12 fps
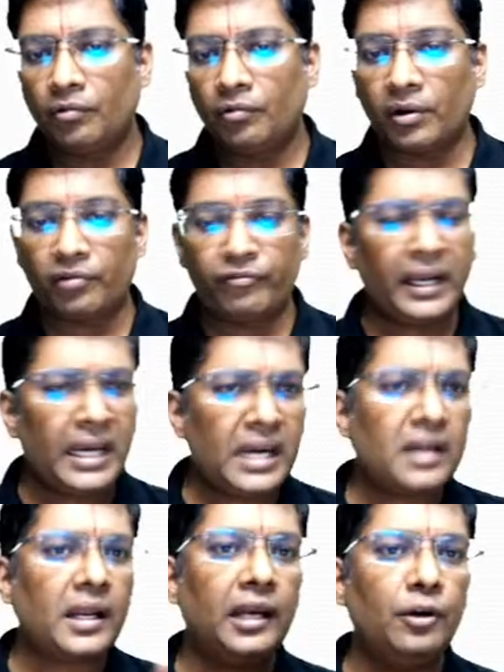
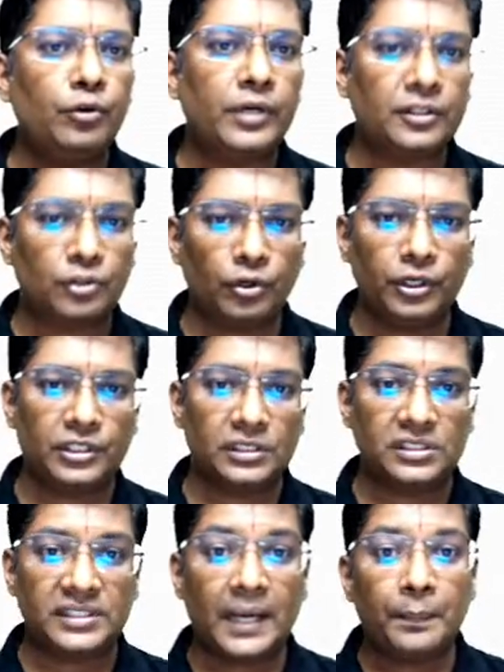
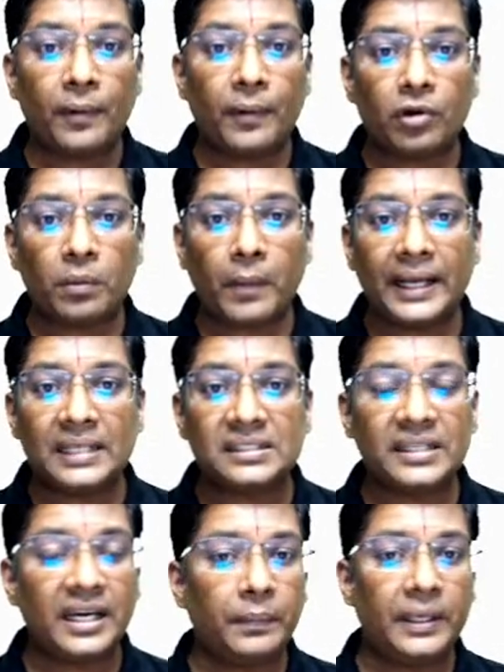10 power
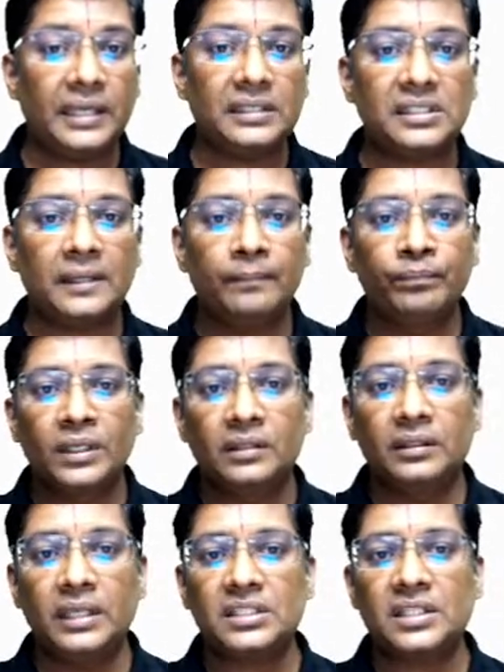minus 8 means
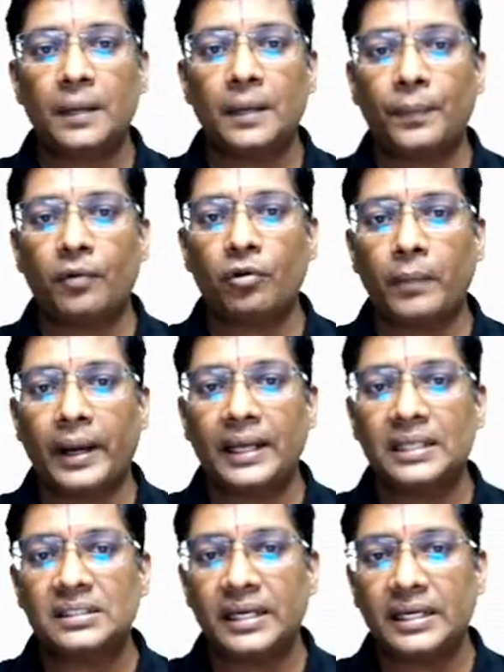this 10 power
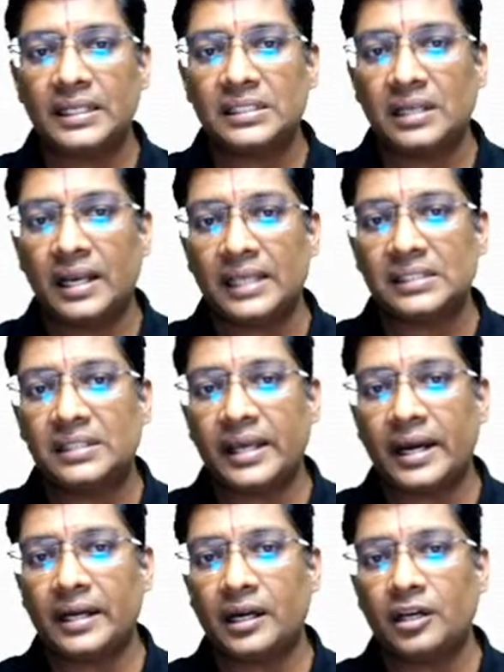minus 8 is less
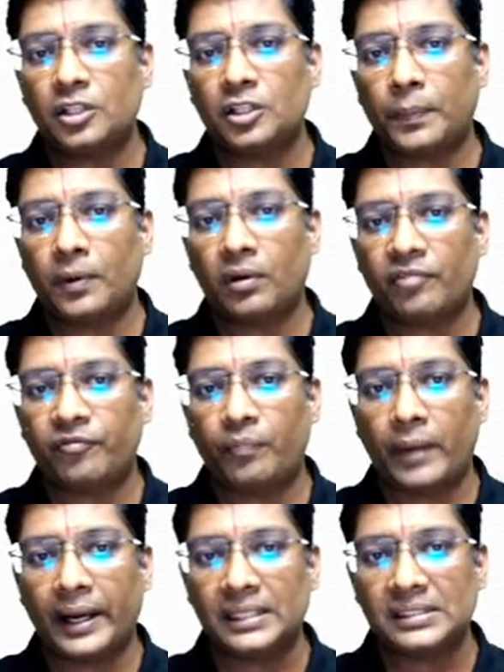than 10 to the power of
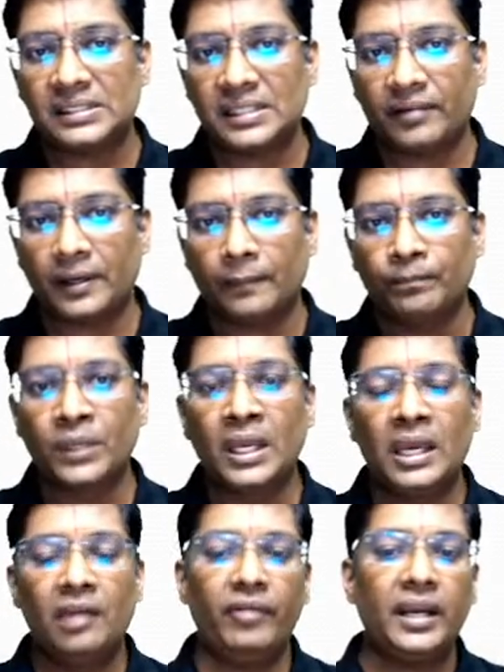minus 7.
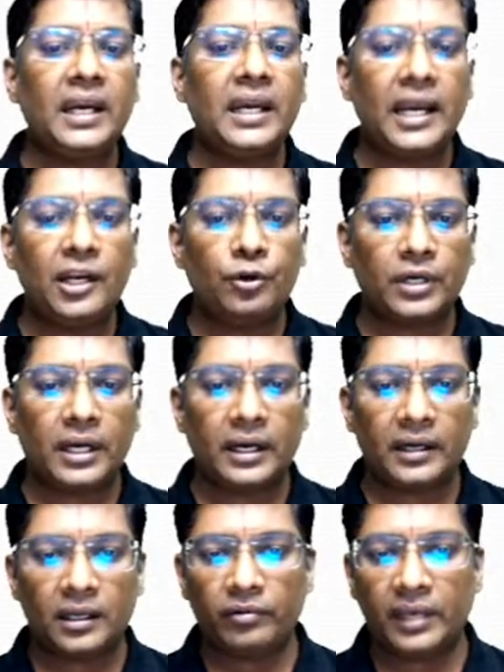Very diluted
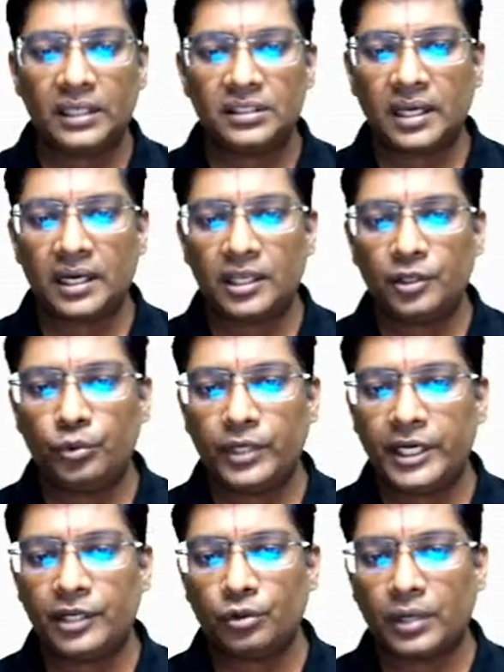ante you
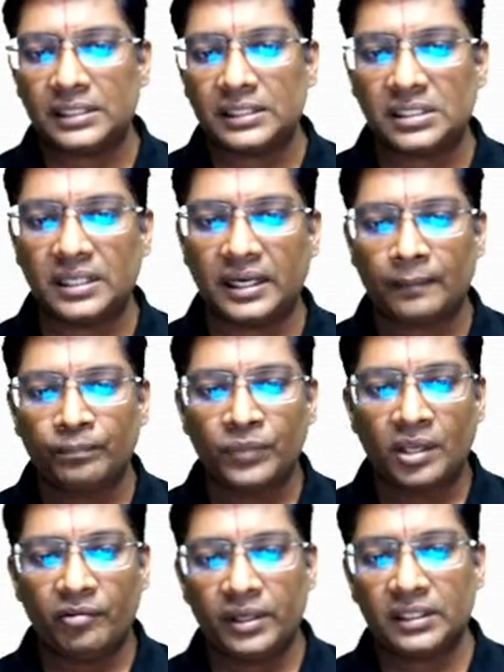need to consider
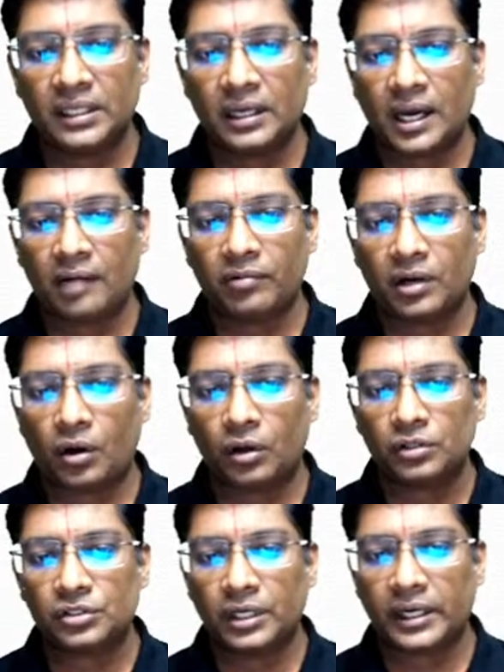whether our
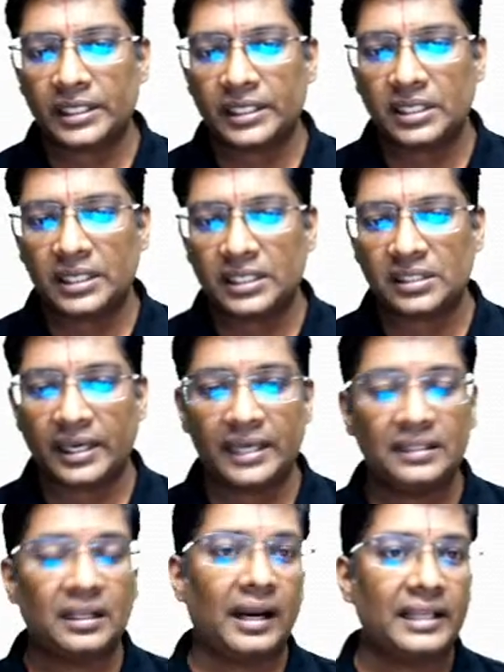concentration is
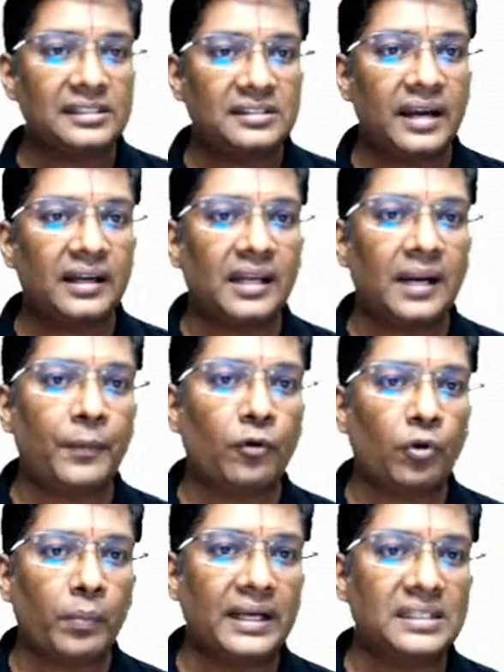either less than 10
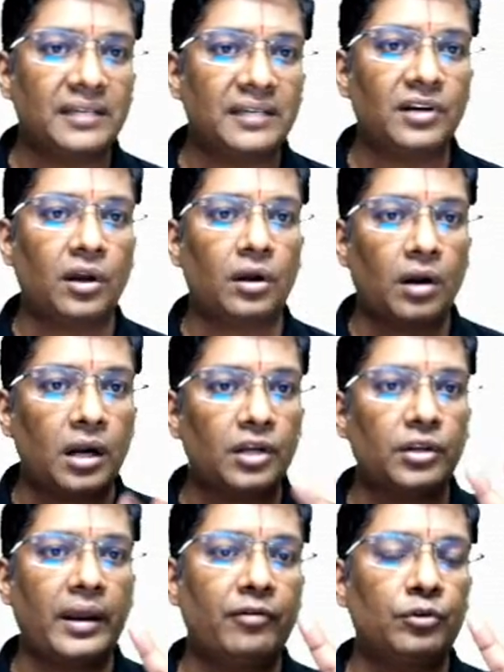power minus 7 or not.
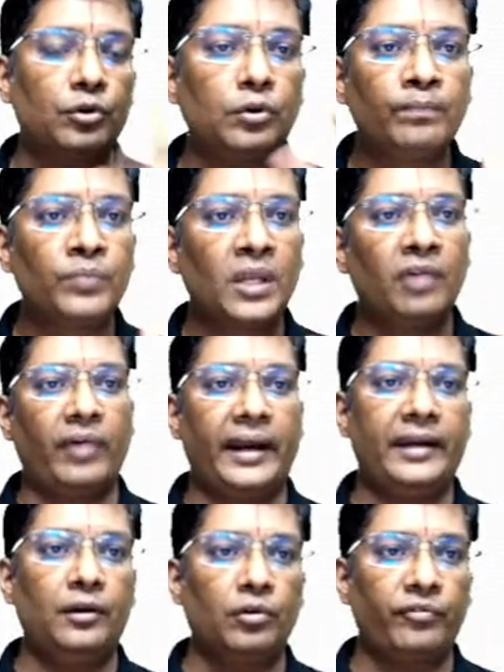You have to
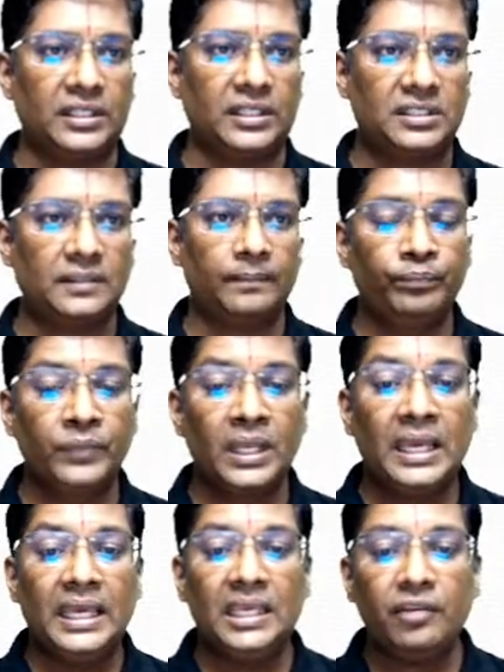find out first.
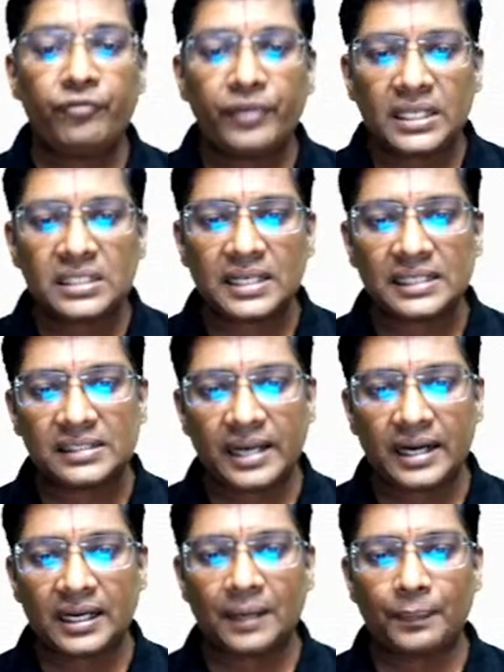If it is less
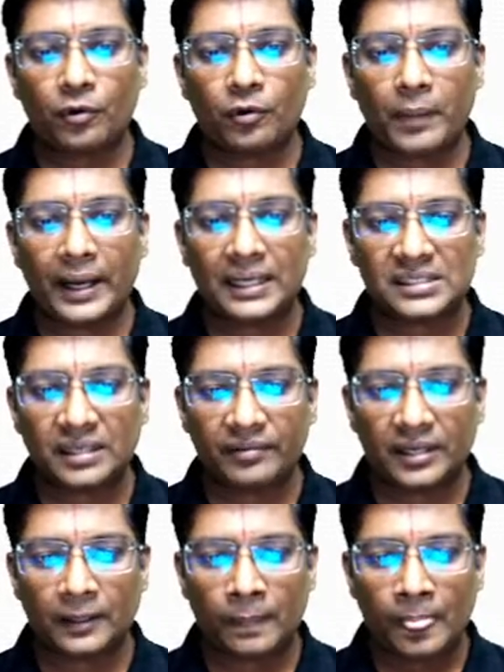than 10 power minus
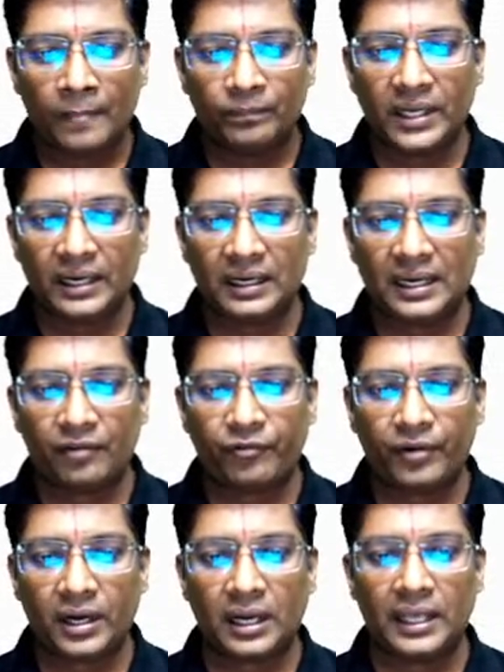7, then
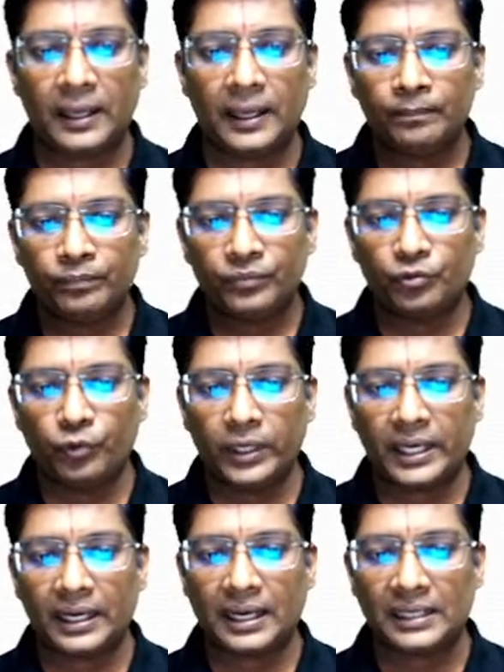definitely we
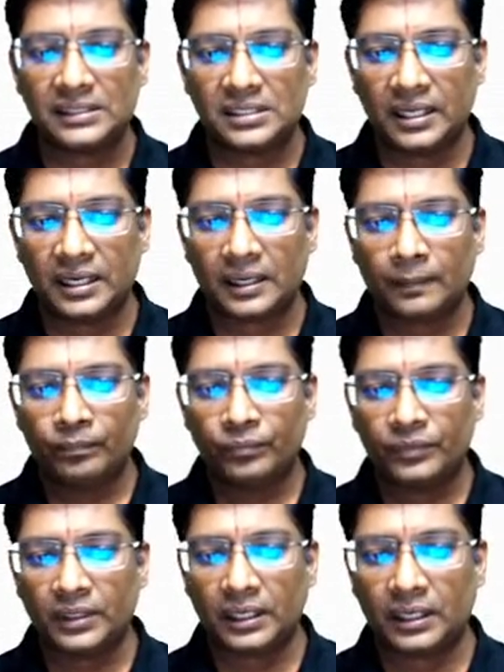can consider
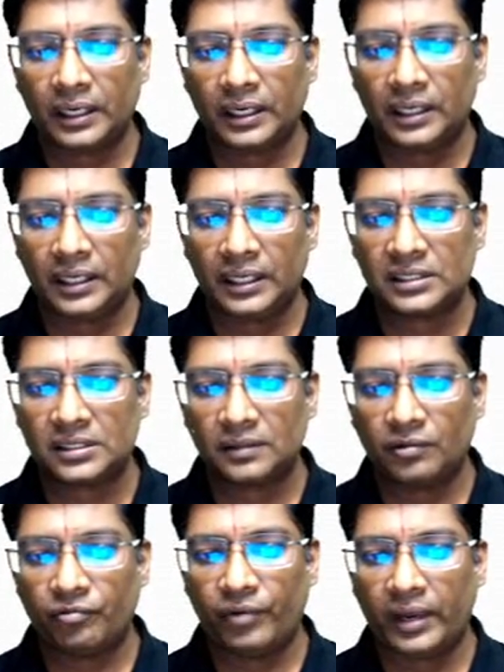that it is
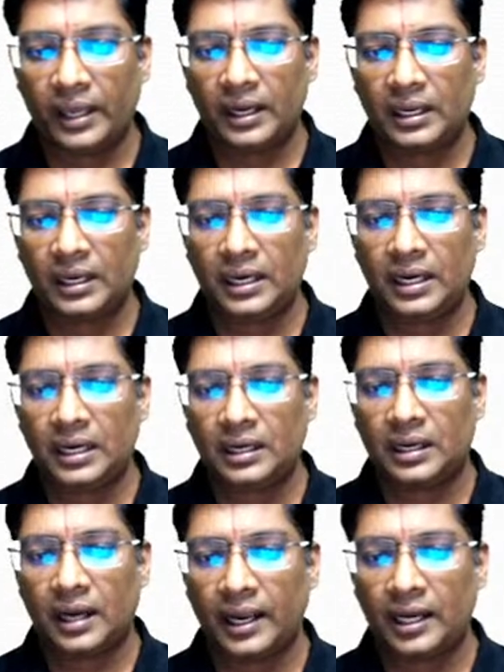very
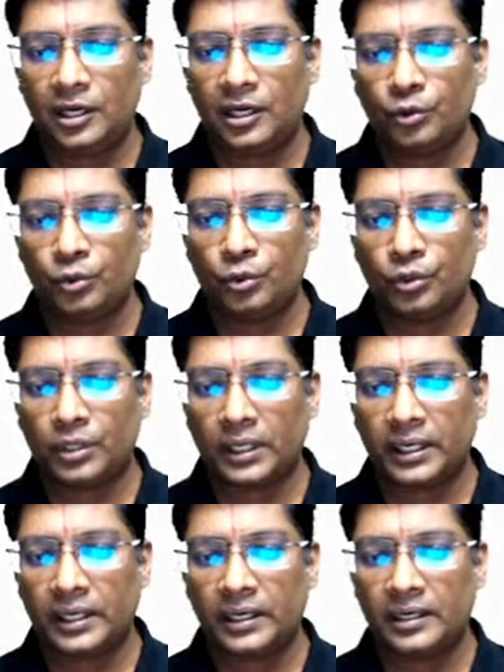
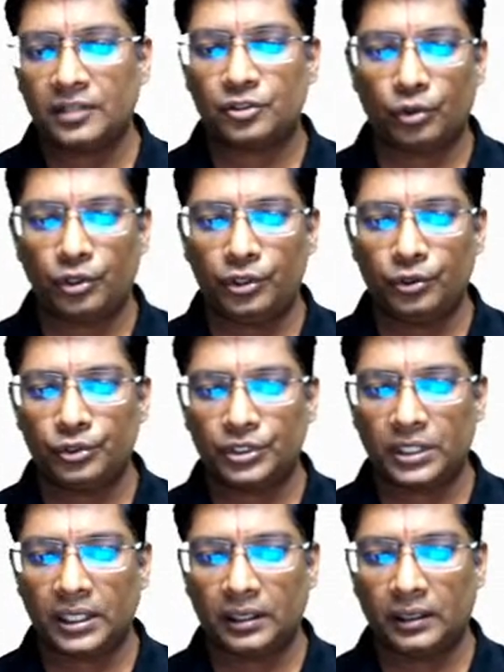diluted
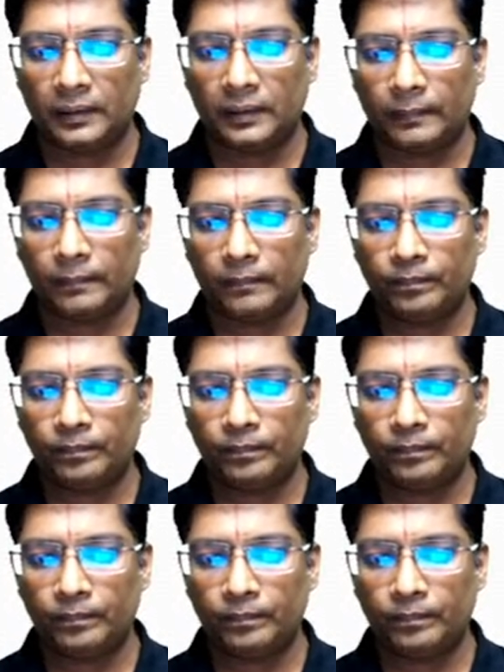solution.